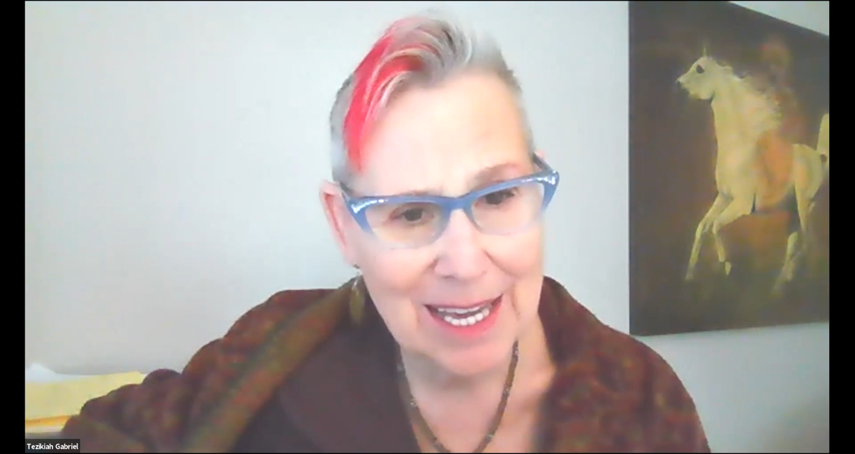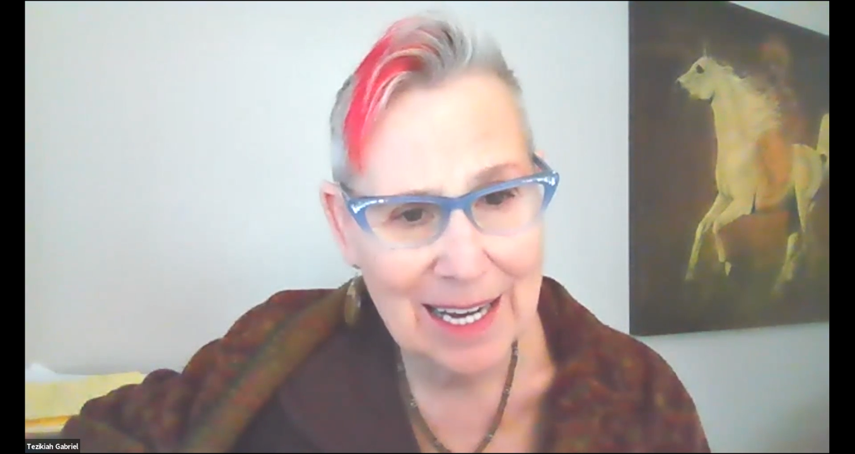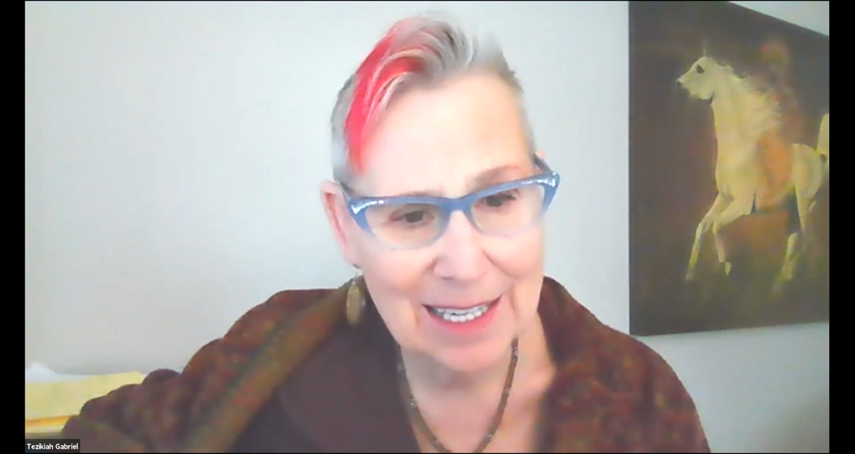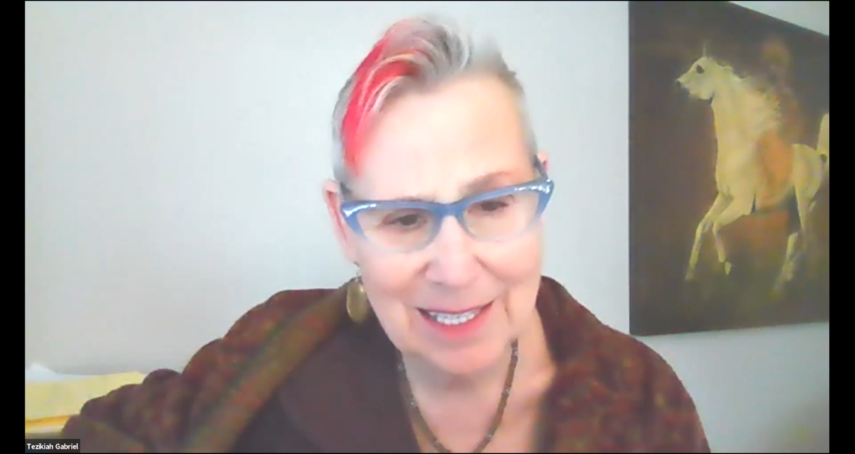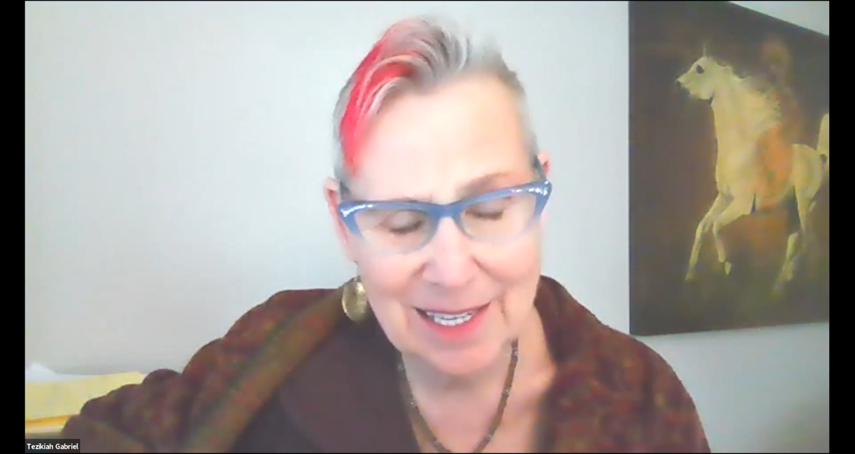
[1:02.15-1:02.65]

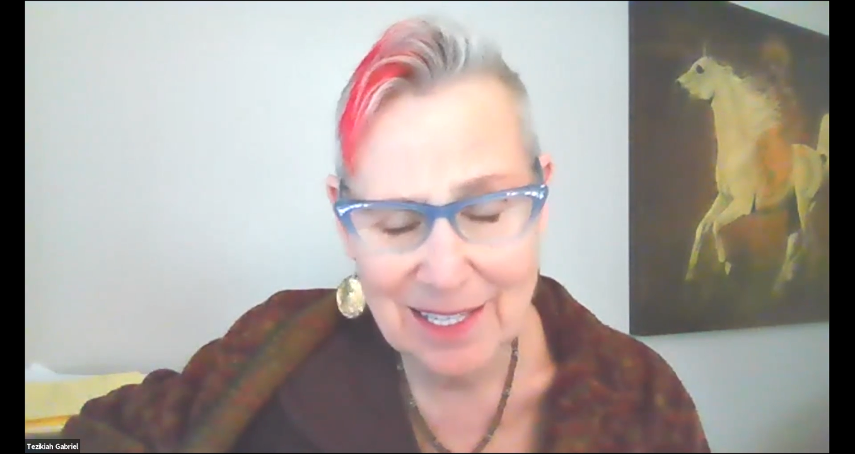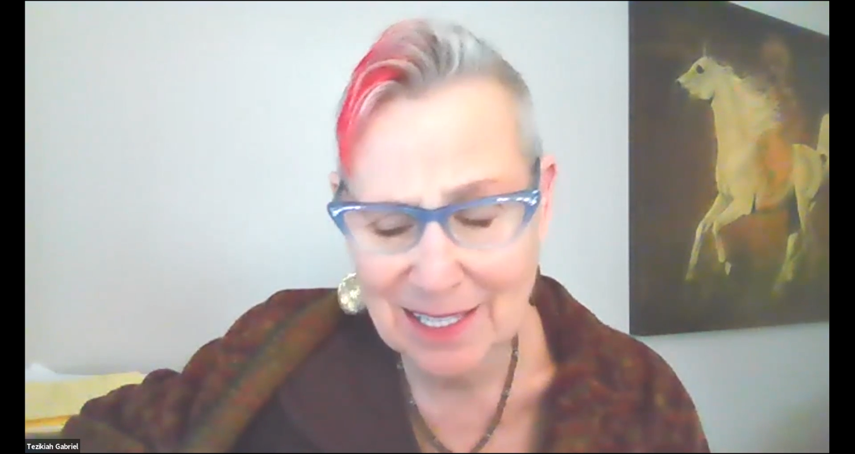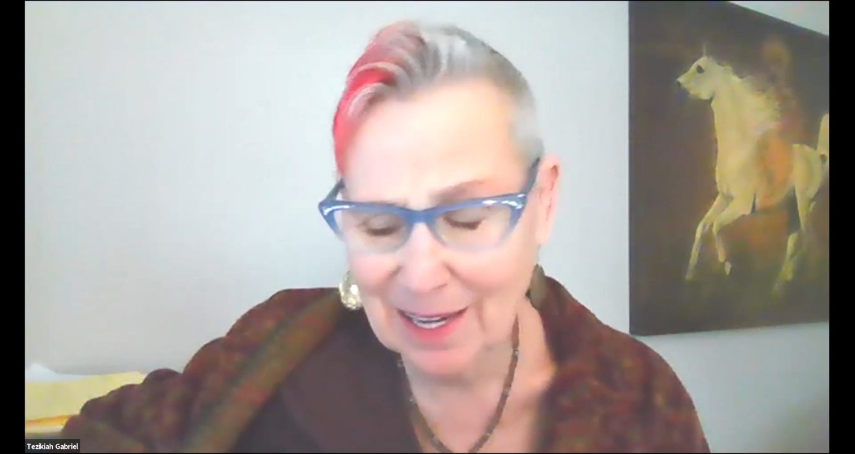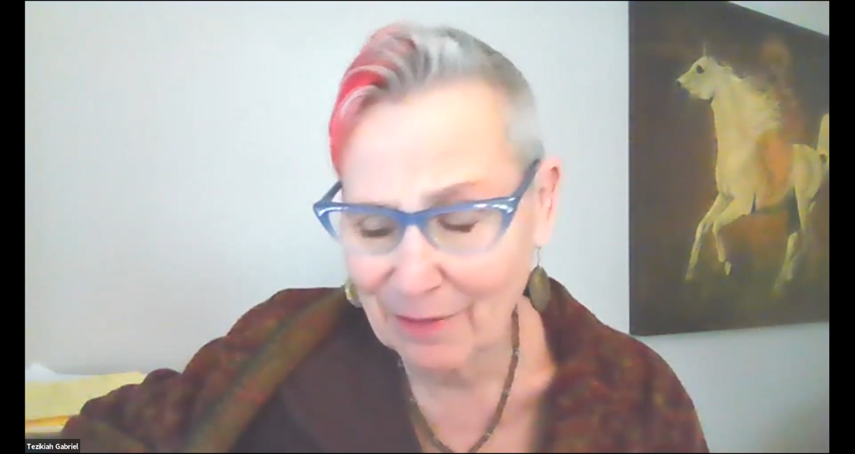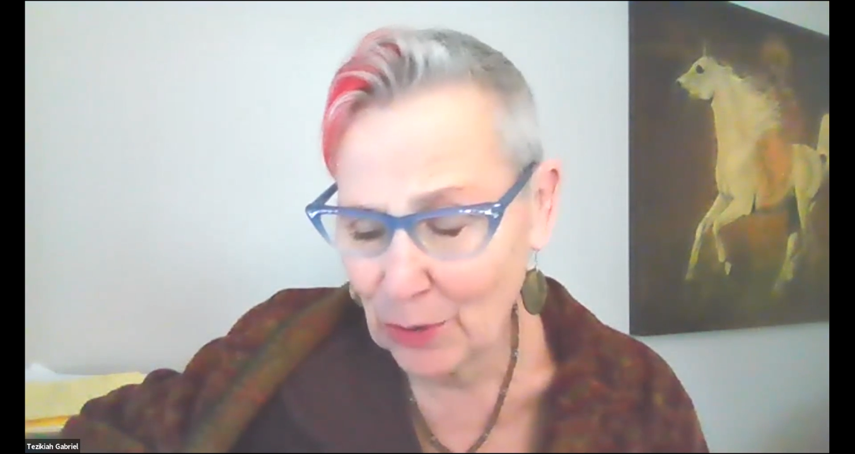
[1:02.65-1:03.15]
Again, it's a
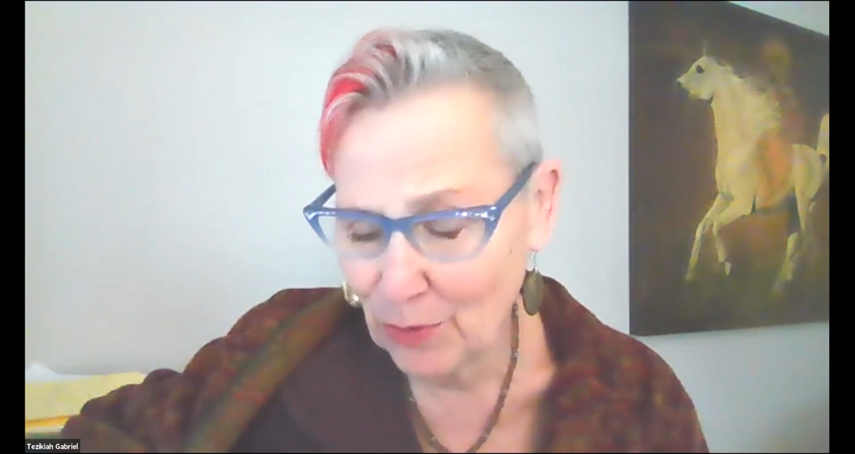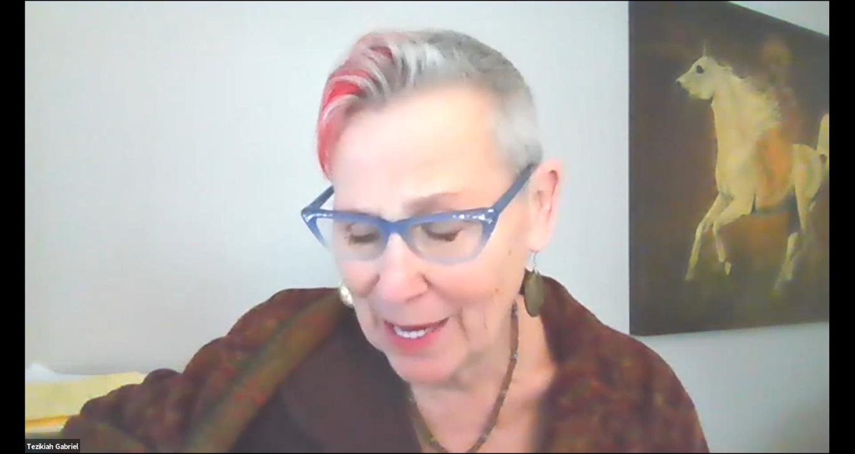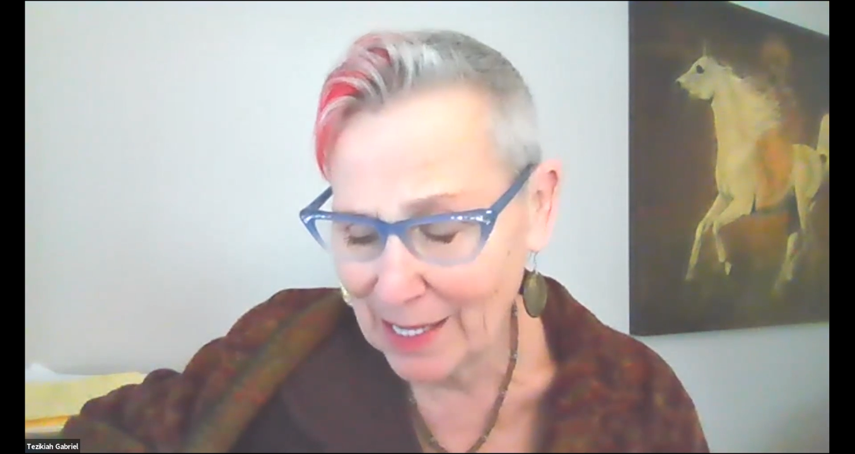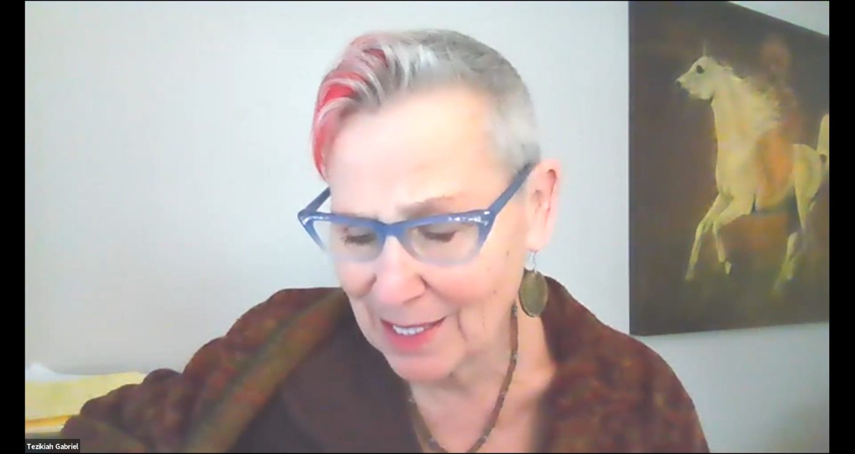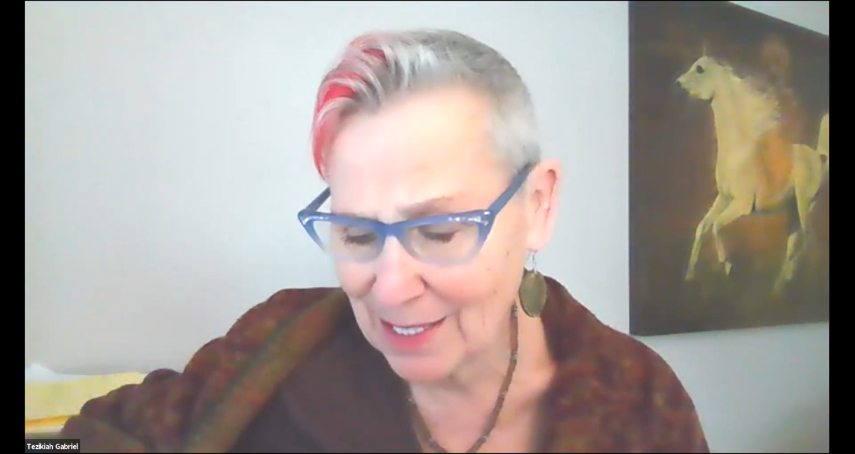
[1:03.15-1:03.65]

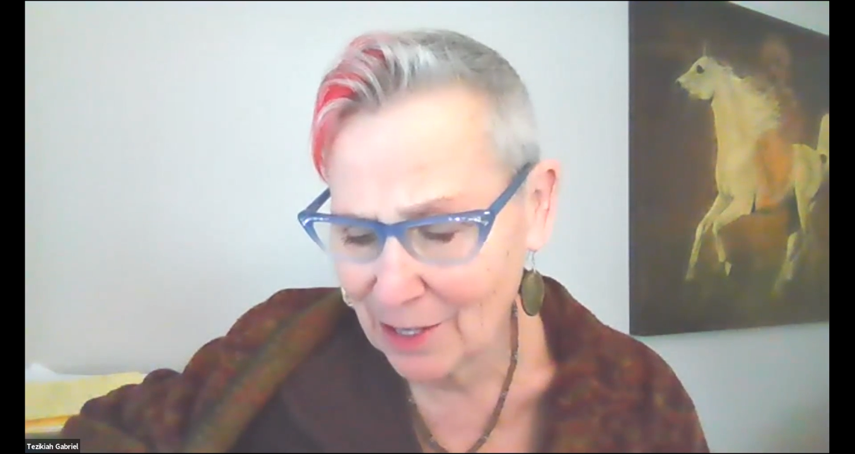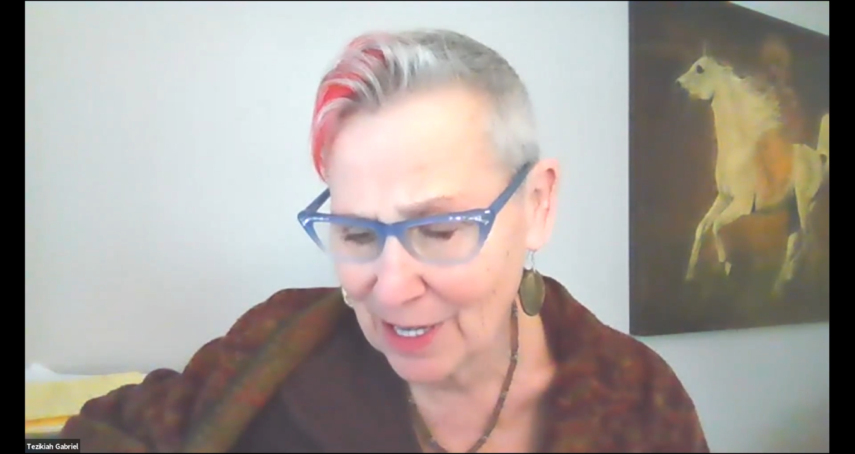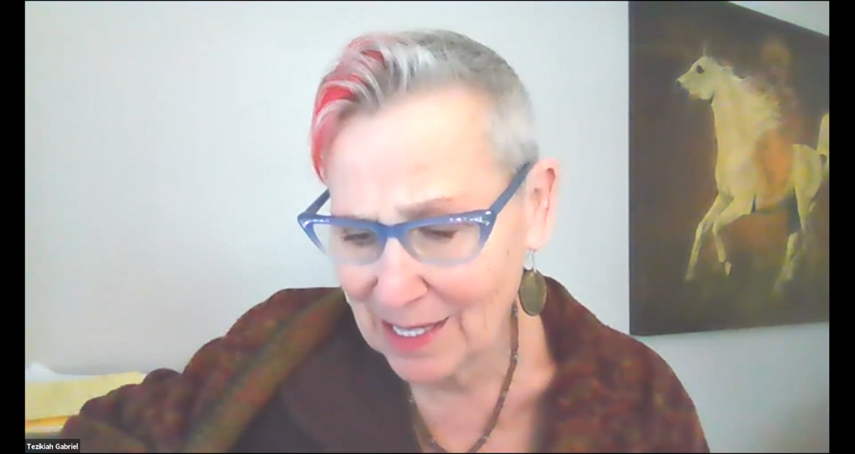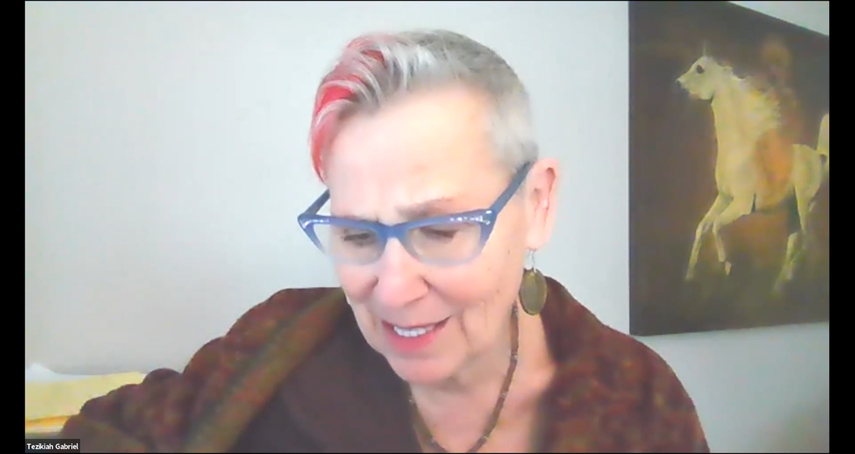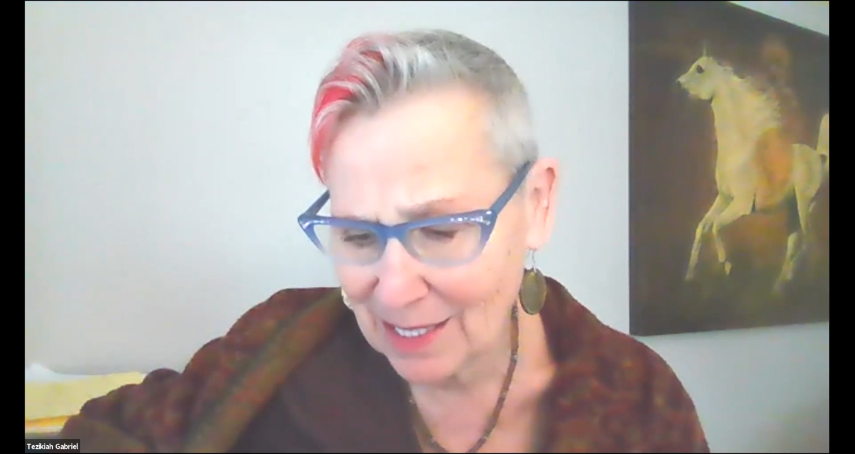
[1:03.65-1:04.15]
7-week
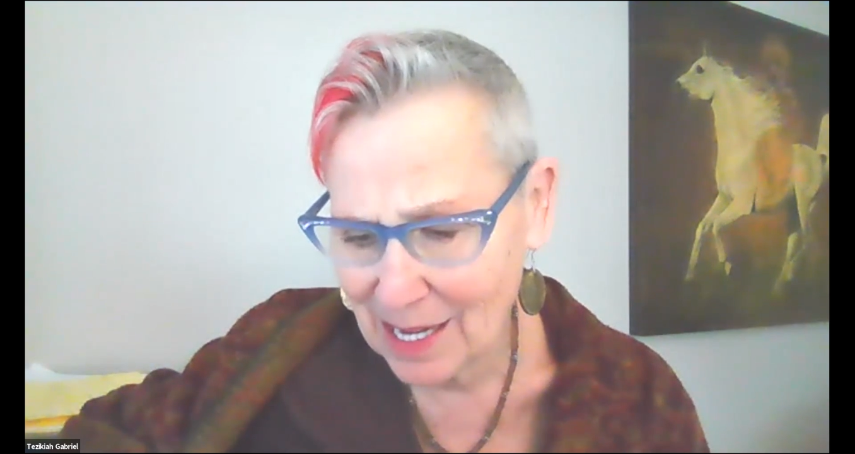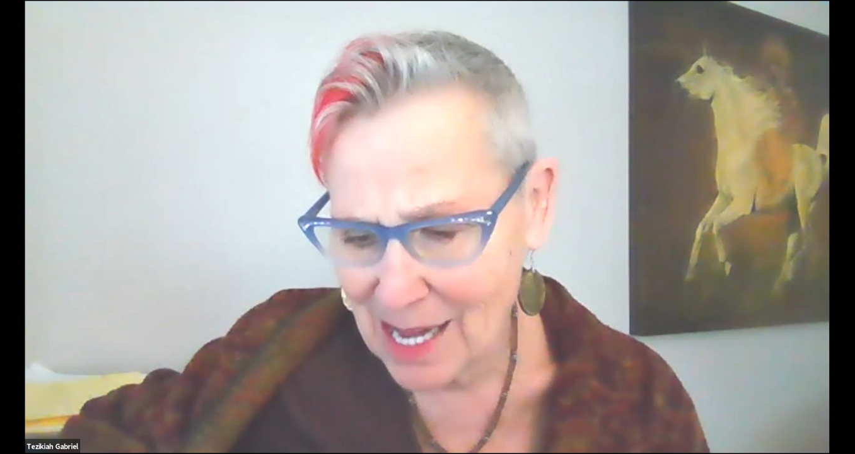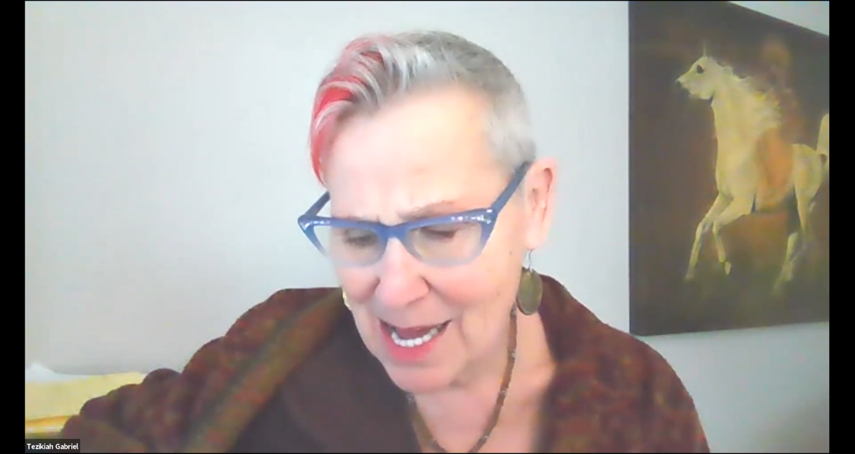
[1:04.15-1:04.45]
series.